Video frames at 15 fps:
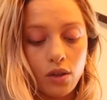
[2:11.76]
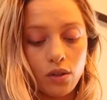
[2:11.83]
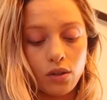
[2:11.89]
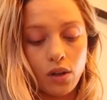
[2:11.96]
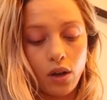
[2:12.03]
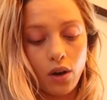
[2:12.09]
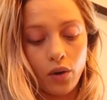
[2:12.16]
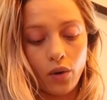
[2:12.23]

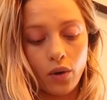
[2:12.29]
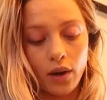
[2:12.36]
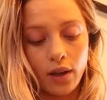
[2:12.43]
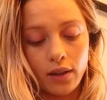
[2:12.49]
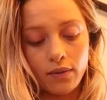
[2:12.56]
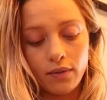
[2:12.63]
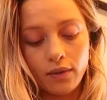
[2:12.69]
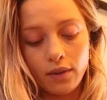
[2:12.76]
So,
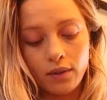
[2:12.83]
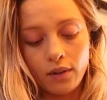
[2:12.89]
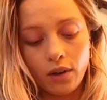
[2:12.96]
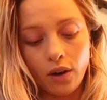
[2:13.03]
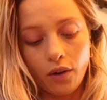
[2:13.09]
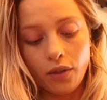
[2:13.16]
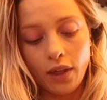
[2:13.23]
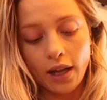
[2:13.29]
you
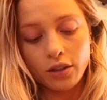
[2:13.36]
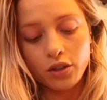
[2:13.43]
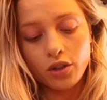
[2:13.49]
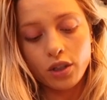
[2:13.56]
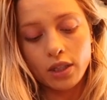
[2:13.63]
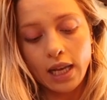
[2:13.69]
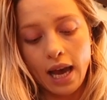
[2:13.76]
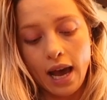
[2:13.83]
know, that's
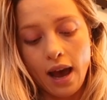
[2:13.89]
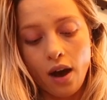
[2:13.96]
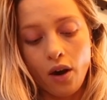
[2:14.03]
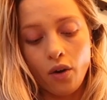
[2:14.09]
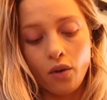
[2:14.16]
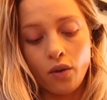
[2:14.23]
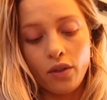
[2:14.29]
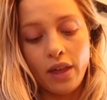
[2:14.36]

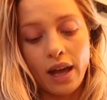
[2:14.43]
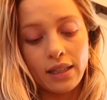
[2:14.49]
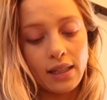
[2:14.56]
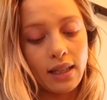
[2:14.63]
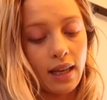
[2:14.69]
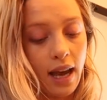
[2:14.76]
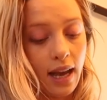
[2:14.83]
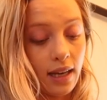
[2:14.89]

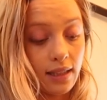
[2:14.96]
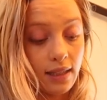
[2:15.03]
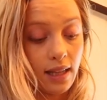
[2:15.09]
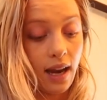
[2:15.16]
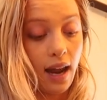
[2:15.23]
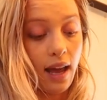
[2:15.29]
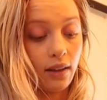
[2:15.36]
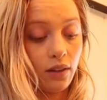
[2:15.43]
the guidance
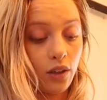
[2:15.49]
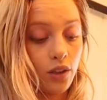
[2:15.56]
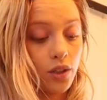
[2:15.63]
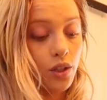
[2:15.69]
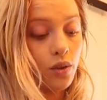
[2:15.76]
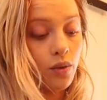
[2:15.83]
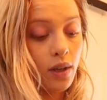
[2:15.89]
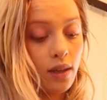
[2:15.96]
that I look
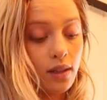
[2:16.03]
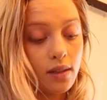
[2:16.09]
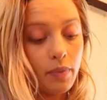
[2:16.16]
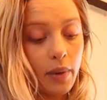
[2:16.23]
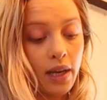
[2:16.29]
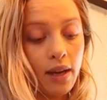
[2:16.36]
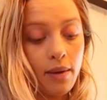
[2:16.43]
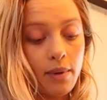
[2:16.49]
to in this
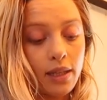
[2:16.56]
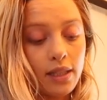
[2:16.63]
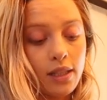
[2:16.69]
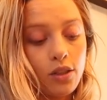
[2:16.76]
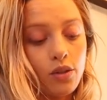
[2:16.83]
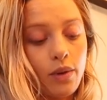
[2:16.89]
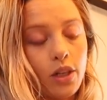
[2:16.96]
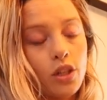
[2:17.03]
pandemic
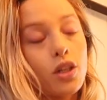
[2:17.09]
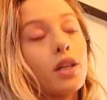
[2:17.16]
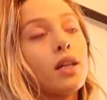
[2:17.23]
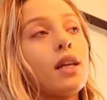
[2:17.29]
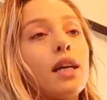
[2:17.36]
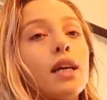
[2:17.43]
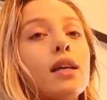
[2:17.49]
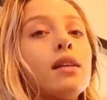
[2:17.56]

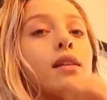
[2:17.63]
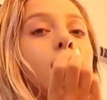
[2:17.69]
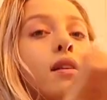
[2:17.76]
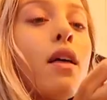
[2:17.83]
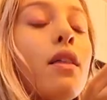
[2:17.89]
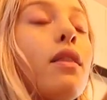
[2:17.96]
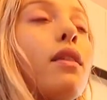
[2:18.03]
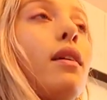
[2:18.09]
situation is
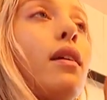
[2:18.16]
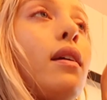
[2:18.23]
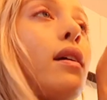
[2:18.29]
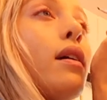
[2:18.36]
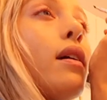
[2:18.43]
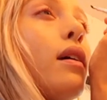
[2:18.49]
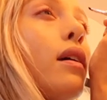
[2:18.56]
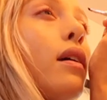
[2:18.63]

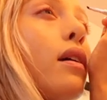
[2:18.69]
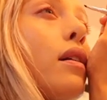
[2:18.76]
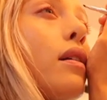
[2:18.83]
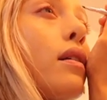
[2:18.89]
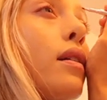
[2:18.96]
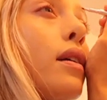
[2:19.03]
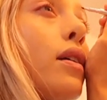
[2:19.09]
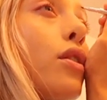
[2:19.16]
the
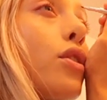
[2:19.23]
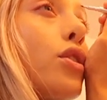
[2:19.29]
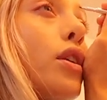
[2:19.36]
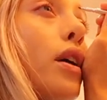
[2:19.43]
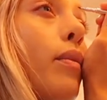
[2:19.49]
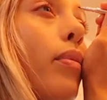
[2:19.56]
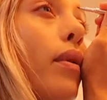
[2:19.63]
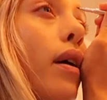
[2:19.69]

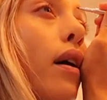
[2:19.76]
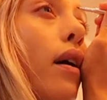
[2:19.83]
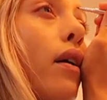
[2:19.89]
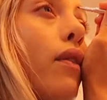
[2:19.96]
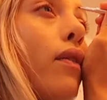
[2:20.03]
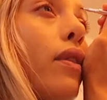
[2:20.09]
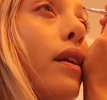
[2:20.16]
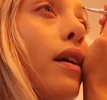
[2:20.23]
leadership
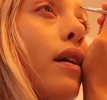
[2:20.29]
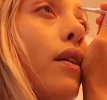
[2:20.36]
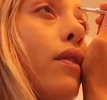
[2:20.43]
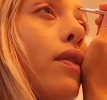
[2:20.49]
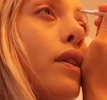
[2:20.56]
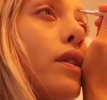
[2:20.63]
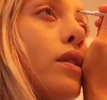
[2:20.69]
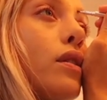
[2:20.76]
of the
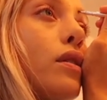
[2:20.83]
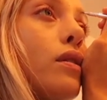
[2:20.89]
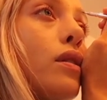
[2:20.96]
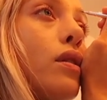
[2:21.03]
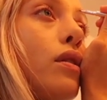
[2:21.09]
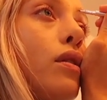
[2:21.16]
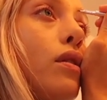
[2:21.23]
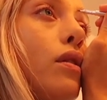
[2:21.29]
officials
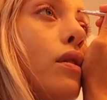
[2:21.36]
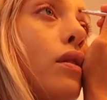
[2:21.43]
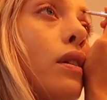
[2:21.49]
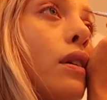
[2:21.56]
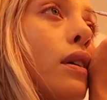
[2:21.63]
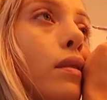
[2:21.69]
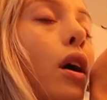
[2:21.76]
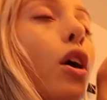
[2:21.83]
who
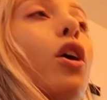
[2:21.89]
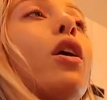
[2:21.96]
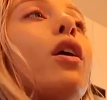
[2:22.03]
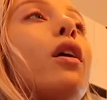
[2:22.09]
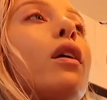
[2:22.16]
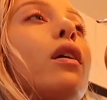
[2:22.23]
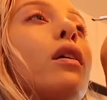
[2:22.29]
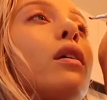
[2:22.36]

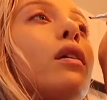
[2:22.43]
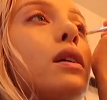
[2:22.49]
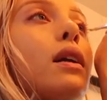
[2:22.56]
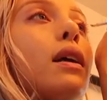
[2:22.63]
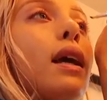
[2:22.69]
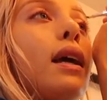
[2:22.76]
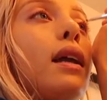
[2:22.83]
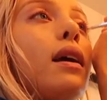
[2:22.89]
are
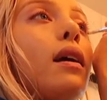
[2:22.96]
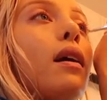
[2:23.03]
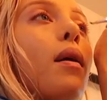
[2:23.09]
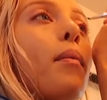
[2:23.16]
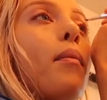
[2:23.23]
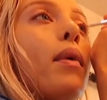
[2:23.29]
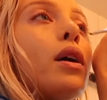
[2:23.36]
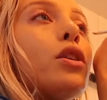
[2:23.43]

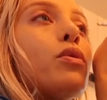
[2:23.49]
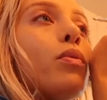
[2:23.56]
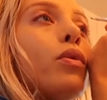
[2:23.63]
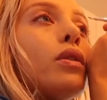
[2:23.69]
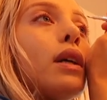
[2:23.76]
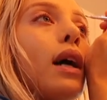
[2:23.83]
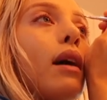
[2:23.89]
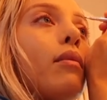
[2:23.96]
dedicating much
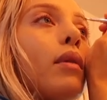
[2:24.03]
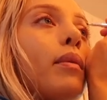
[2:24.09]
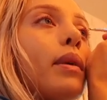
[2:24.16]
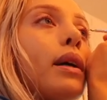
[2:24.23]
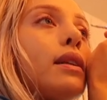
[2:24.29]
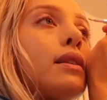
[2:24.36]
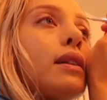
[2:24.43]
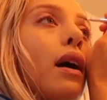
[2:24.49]
more time than
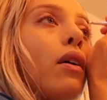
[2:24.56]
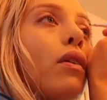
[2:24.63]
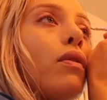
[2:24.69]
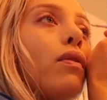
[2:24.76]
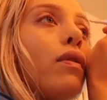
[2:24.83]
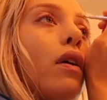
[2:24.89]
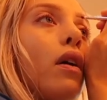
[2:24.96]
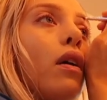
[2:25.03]

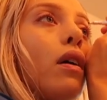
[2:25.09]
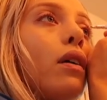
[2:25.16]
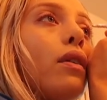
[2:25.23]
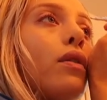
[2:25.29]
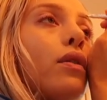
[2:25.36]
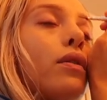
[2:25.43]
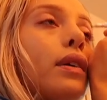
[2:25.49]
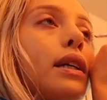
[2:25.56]
myself
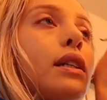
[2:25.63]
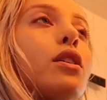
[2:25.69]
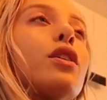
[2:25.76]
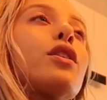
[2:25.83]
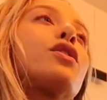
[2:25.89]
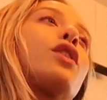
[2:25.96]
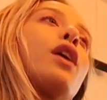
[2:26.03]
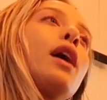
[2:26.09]
on
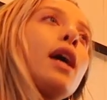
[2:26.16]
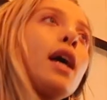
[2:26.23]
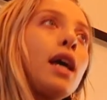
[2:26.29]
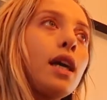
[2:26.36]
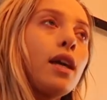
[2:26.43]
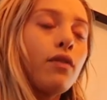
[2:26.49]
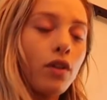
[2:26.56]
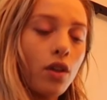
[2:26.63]
research,
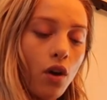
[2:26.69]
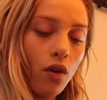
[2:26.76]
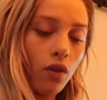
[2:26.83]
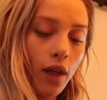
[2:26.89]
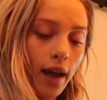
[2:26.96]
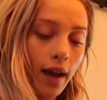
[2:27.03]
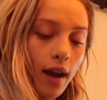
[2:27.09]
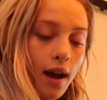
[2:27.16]
even though
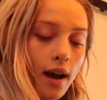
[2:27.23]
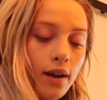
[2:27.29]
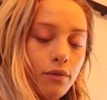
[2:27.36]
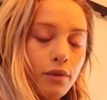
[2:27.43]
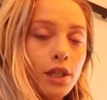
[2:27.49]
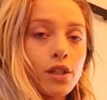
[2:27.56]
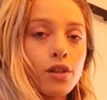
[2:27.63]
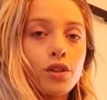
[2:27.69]
like I
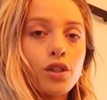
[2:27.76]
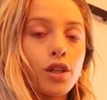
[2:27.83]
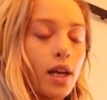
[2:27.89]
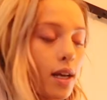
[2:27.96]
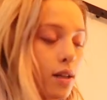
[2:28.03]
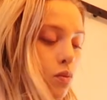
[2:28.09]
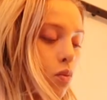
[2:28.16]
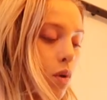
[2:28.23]
research it
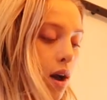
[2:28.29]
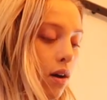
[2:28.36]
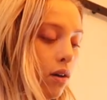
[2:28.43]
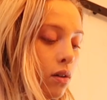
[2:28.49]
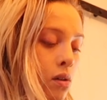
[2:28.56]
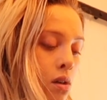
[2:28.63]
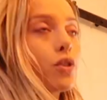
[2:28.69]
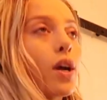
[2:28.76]
as
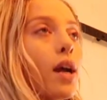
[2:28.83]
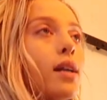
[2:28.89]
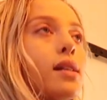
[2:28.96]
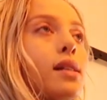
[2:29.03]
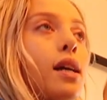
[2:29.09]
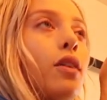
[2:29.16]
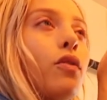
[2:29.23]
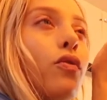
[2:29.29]
well. I try to
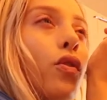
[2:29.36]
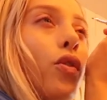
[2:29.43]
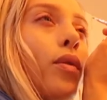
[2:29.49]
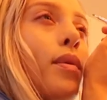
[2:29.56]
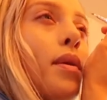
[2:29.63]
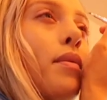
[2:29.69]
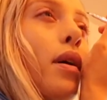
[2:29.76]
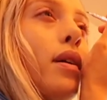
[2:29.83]
stay
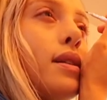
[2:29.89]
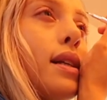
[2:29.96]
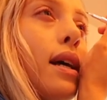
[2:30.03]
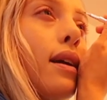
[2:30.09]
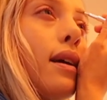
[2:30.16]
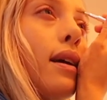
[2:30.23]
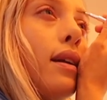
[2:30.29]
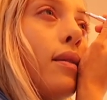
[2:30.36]
informed. I'm not
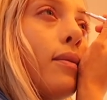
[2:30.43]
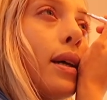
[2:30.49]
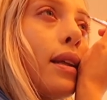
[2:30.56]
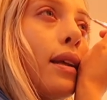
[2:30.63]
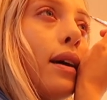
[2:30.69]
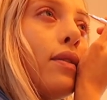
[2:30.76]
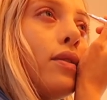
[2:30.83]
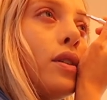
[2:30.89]
dedicating my
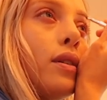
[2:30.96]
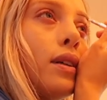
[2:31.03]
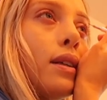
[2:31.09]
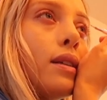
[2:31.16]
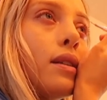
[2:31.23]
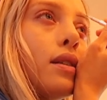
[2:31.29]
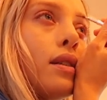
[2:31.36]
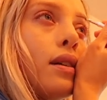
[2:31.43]
life to
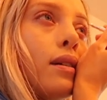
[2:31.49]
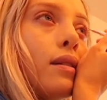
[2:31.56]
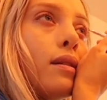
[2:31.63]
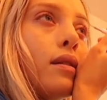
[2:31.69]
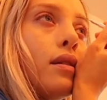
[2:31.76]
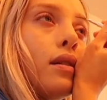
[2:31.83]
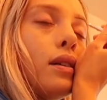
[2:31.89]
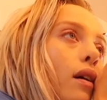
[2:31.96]
it.
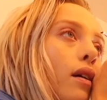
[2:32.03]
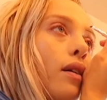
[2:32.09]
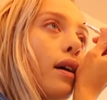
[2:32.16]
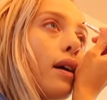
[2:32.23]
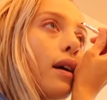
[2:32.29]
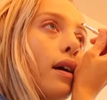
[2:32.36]
So, okay.